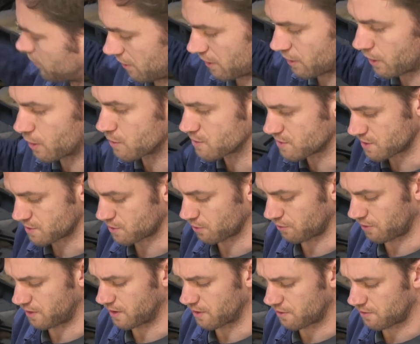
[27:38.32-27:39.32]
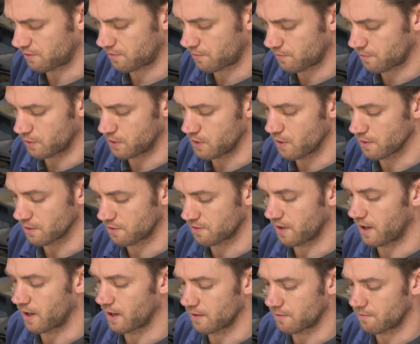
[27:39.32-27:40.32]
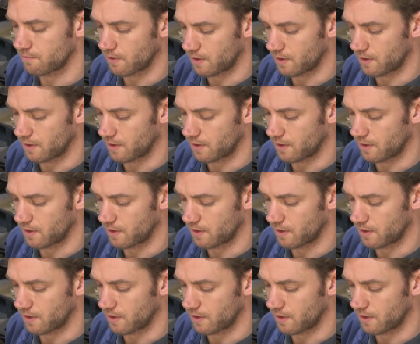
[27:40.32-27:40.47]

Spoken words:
I know I was discussing this for the other side,